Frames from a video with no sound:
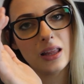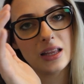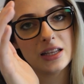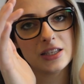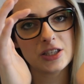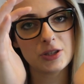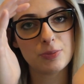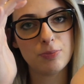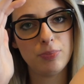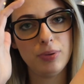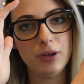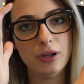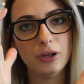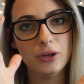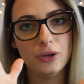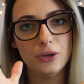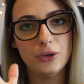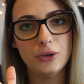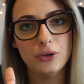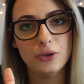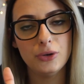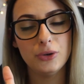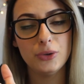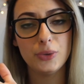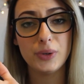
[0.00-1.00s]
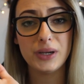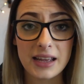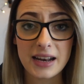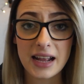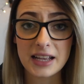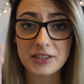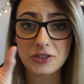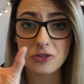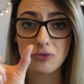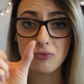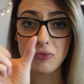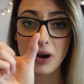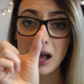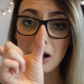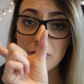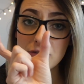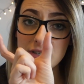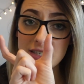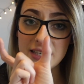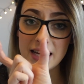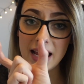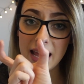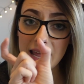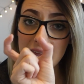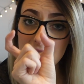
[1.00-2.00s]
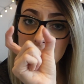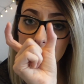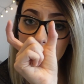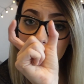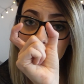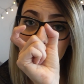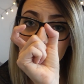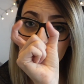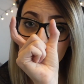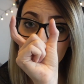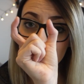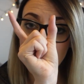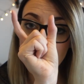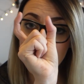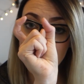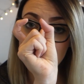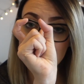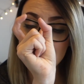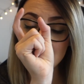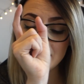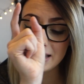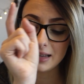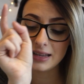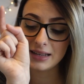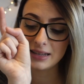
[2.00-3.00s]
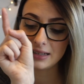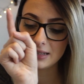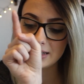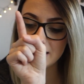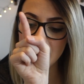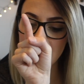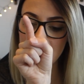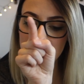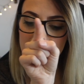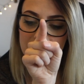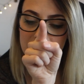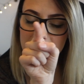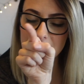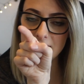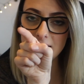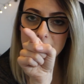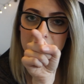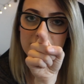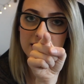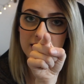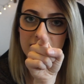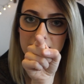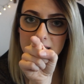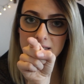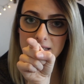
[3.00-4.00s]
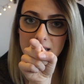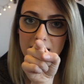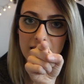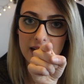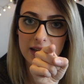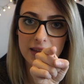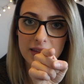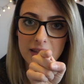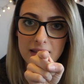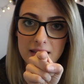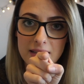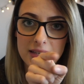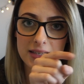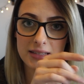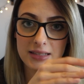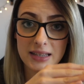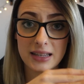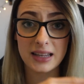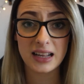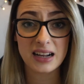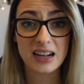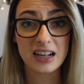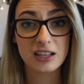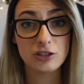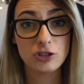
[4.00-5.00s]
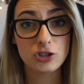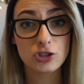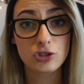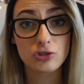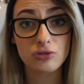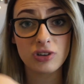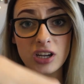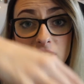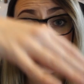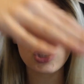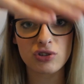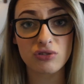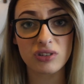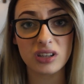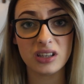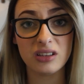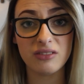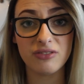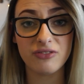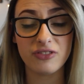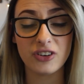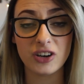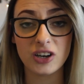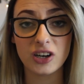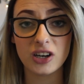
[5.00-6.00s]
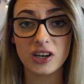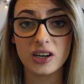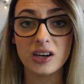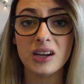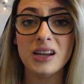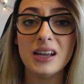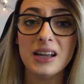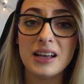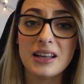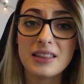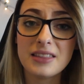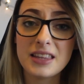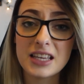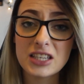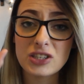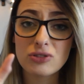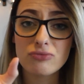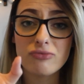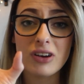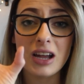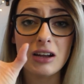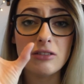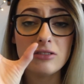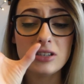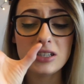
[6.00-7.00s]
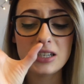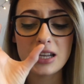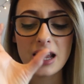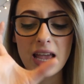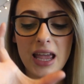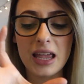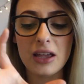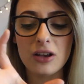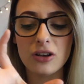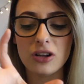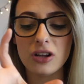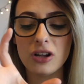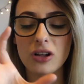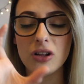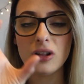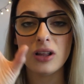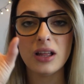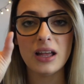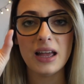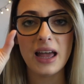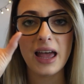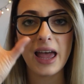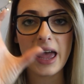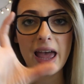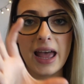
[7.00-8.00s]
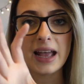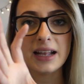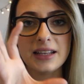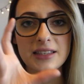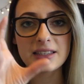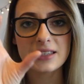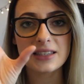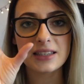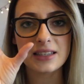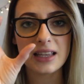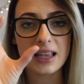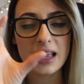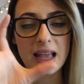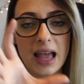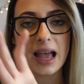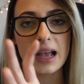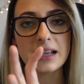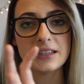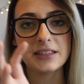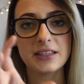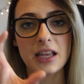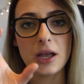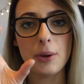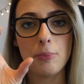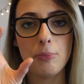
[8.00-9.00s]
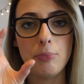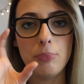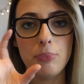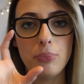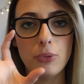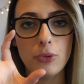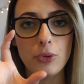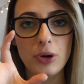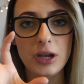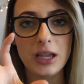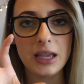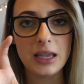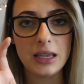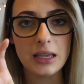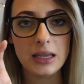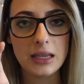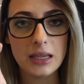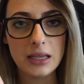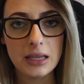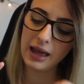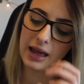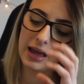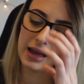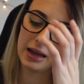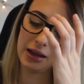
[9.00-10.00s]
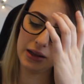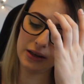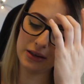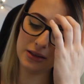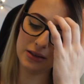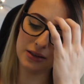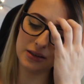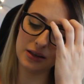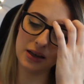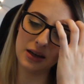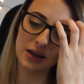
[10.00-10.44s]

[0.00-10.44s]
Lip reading: It's blue. It has a round tail, and it has these zigzag thingies, and that can stretch really far. This round tail acts as a buoy, and